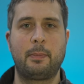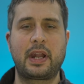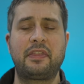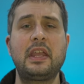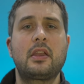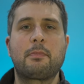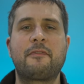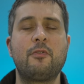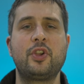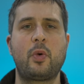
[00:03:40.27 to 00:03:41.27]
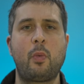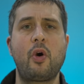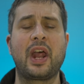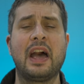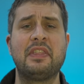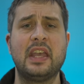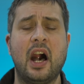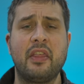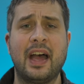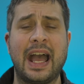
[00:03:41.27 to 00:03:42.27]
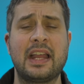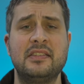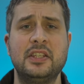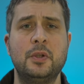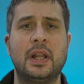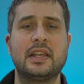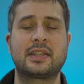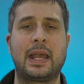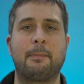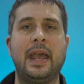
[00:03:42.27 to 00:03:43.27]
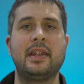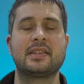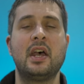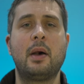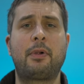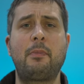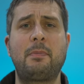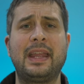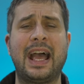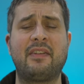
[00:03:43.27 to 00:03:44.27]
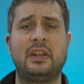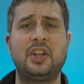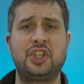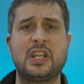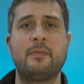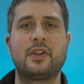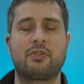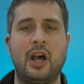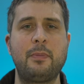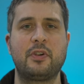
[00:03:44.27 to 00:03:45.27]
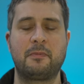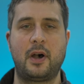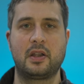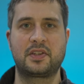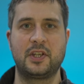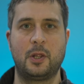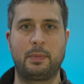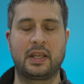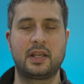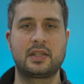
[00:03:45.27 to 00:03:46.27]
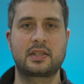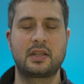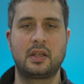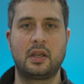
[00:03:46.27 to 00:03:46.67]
But I think Before You Are One and the other anti-ULEZ campaigners probably have a legitimate gripe with Mark Steele because